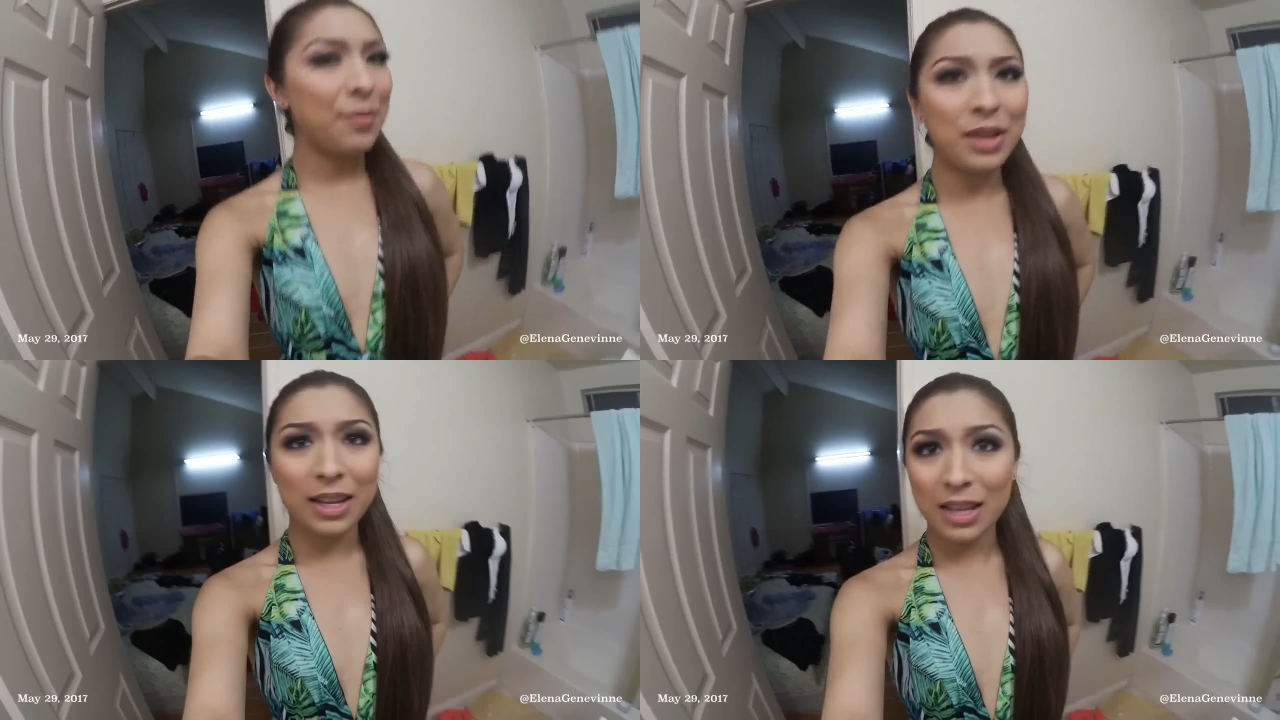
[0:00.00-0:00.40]

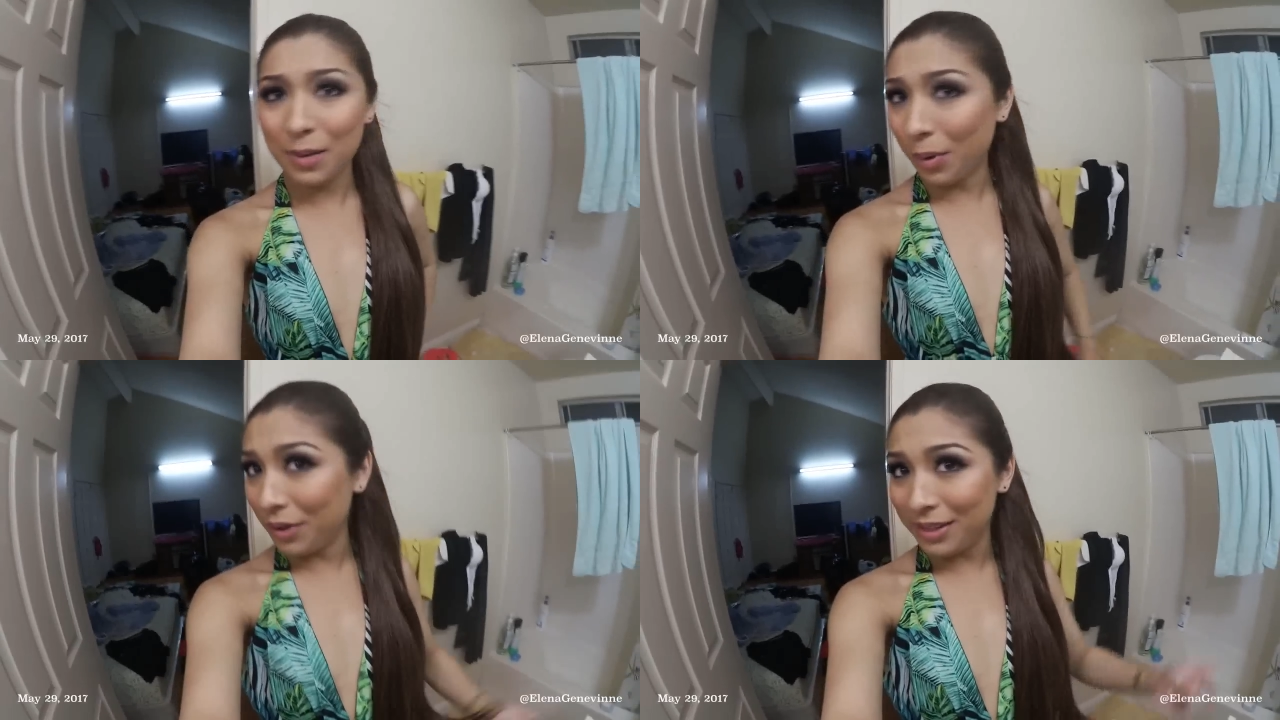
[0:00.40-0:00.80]
I've been in
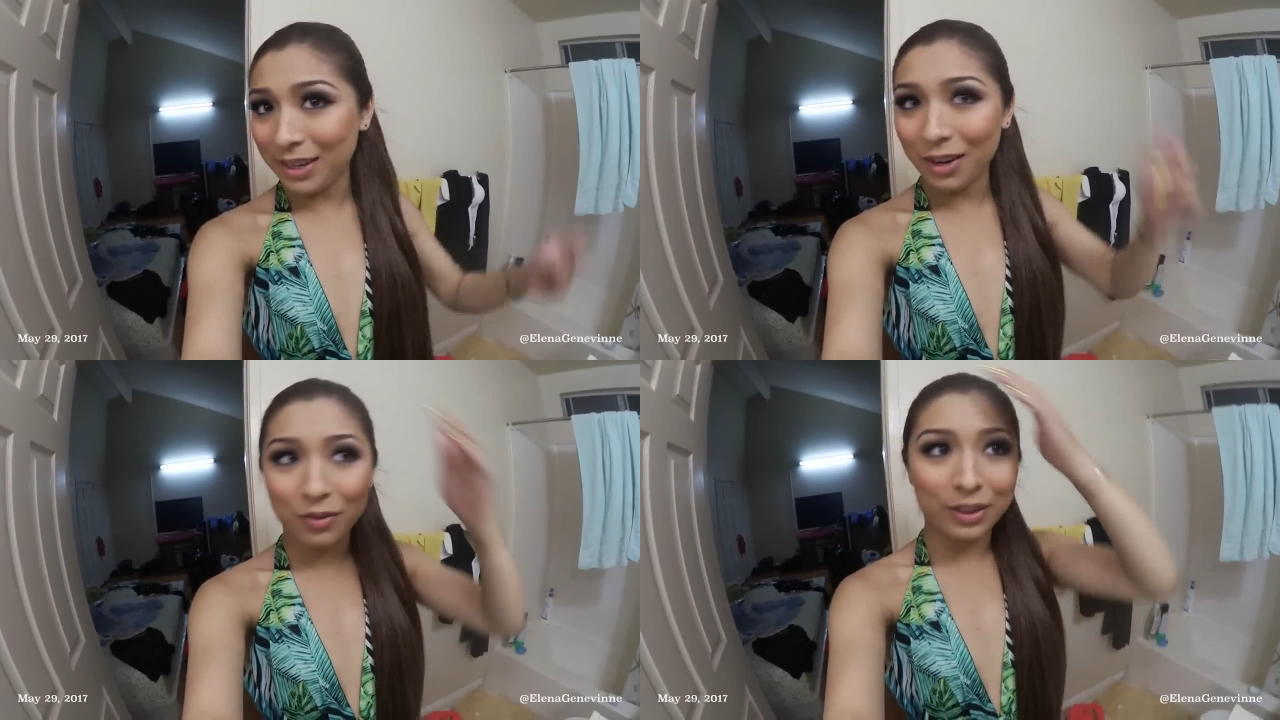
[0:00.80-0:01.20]
a
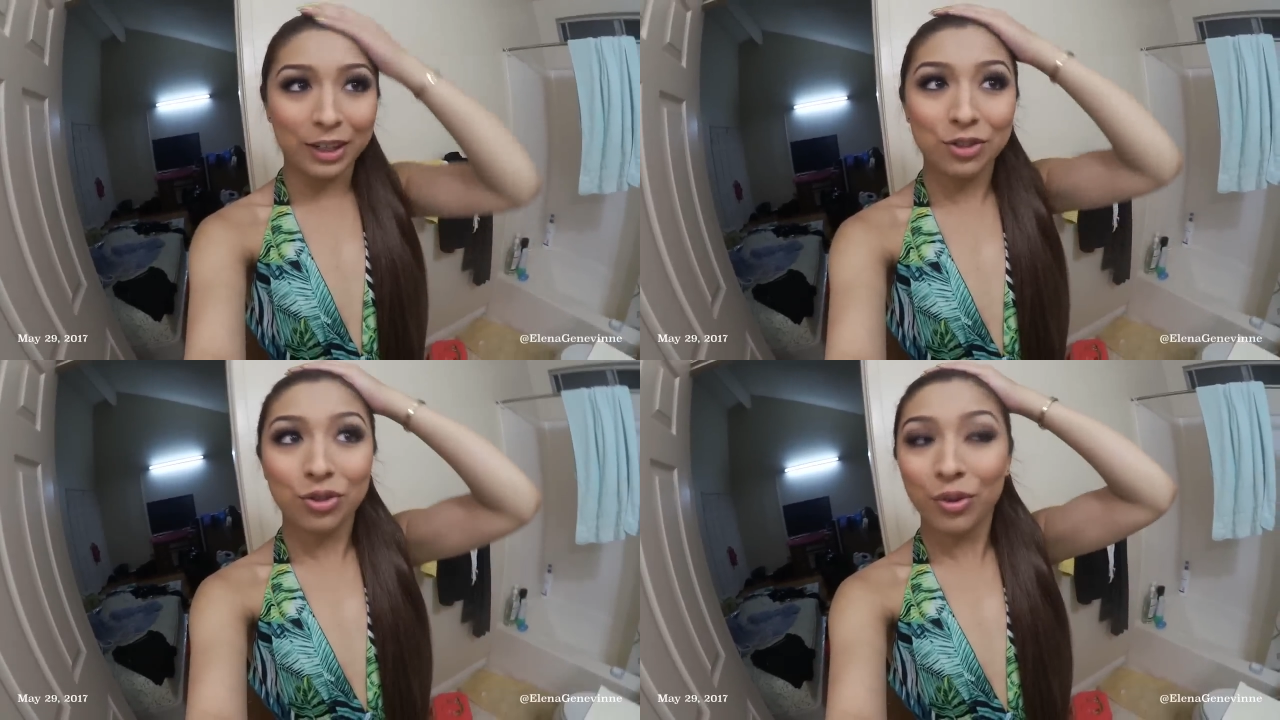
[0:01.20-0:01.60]
ponytail for
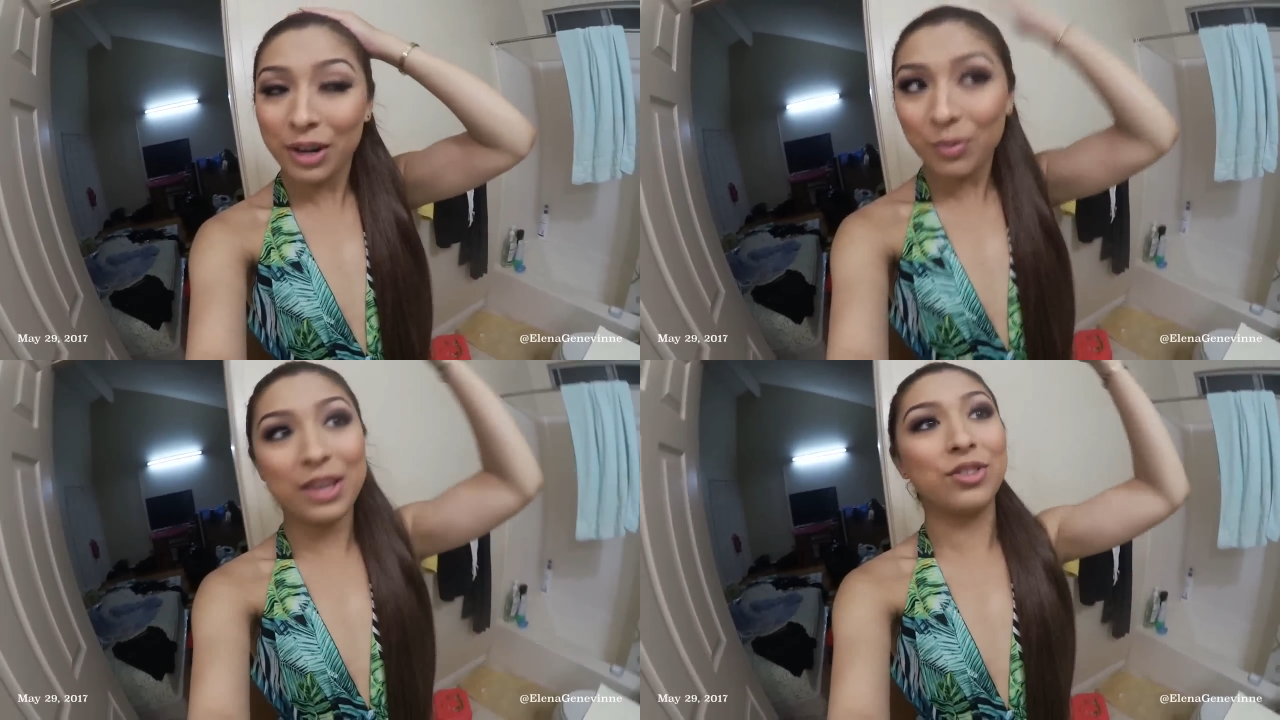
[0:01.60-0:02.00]
like
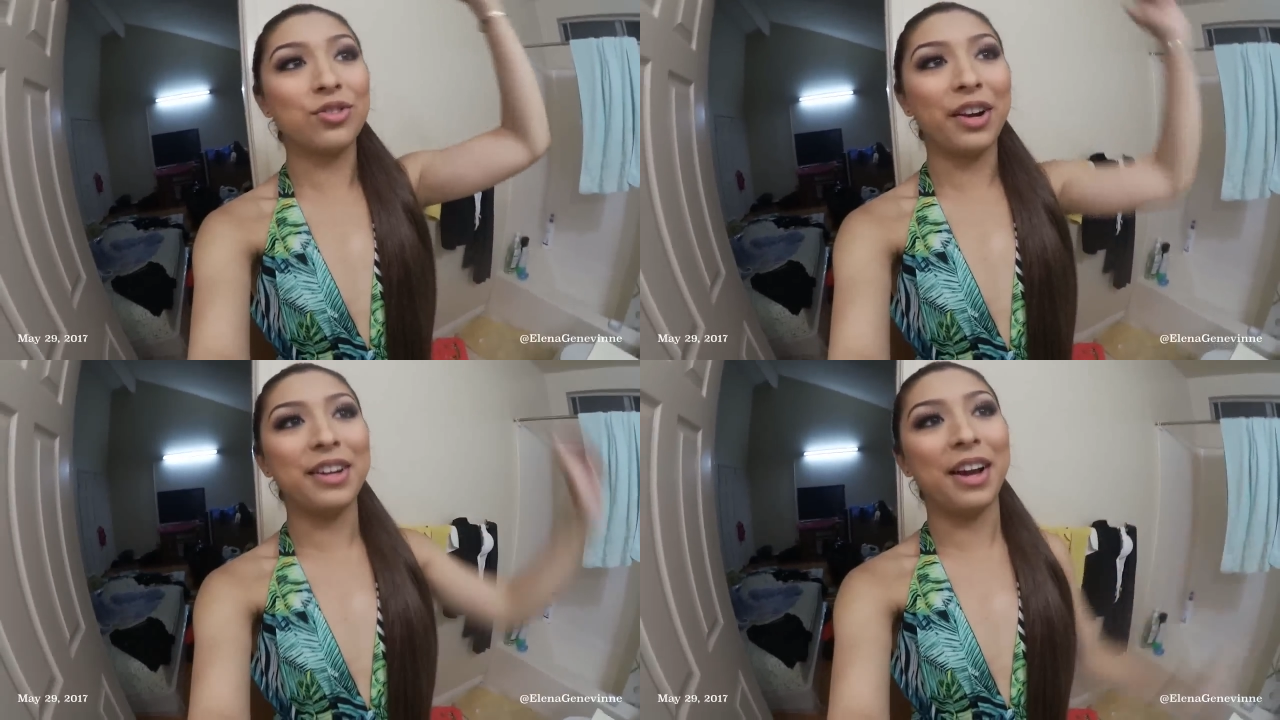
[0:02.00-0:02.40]
3 weeks
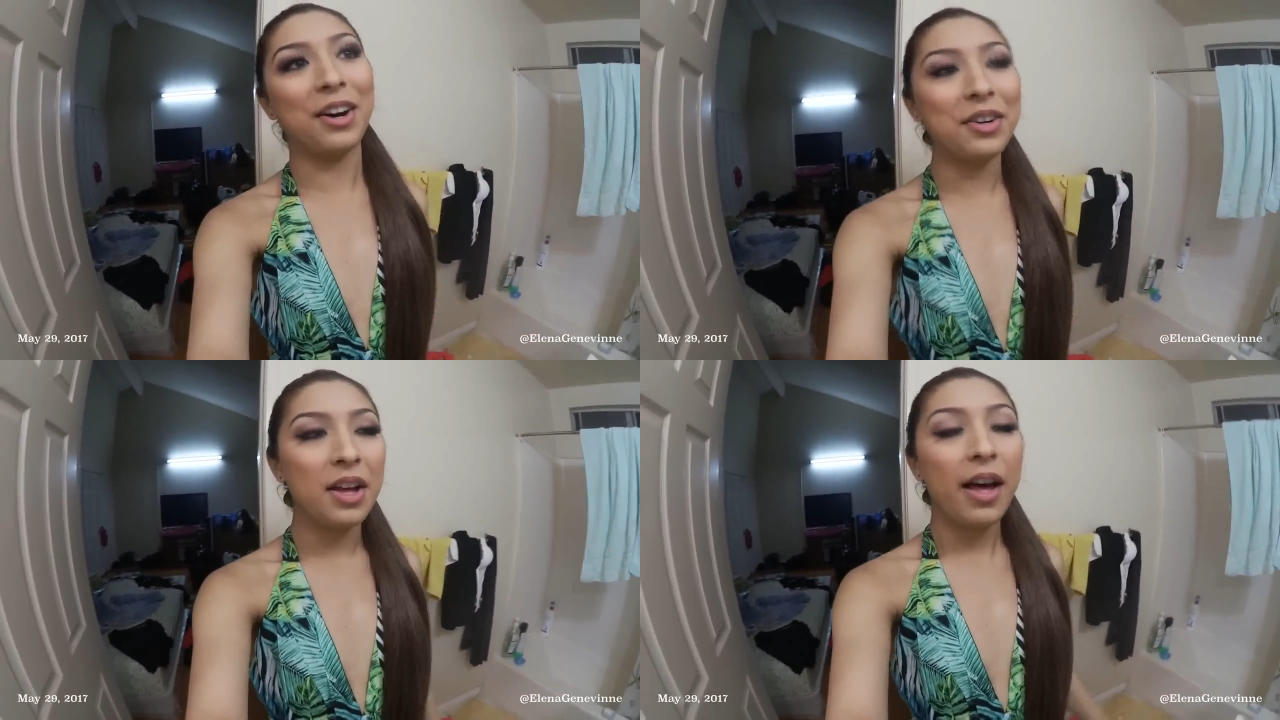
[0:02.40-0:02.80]
straight
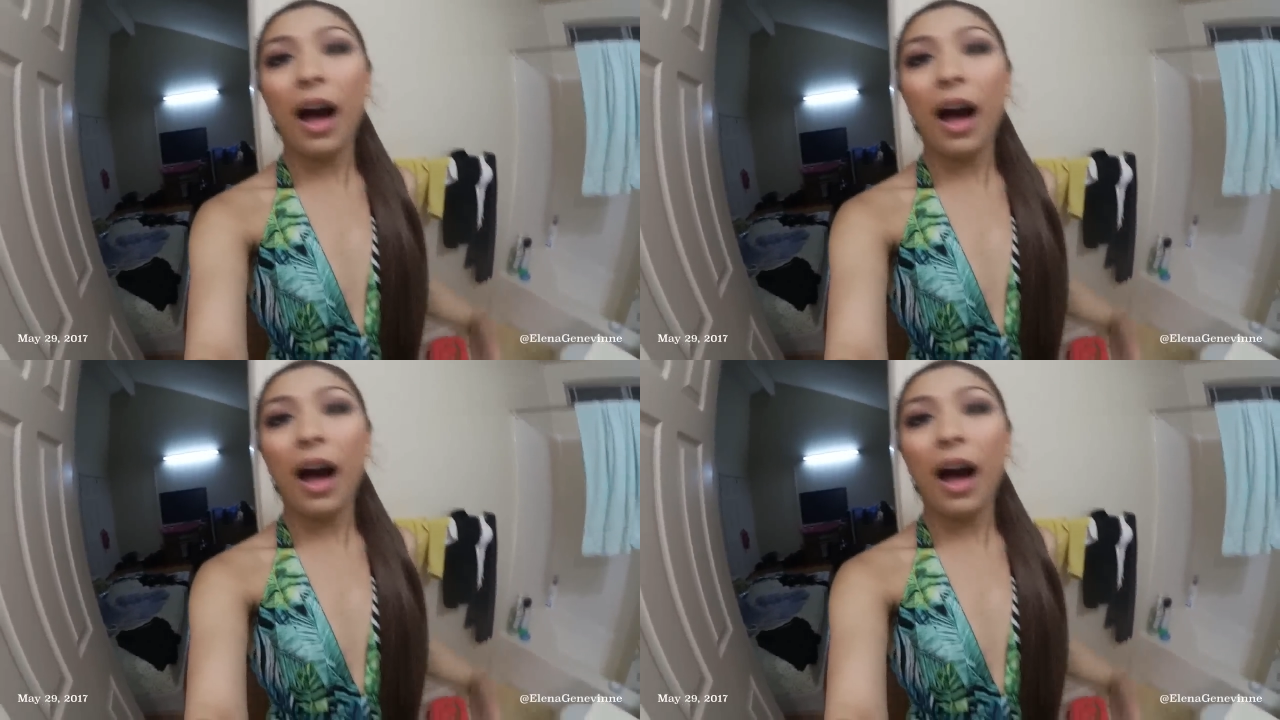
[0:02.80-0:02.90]
now.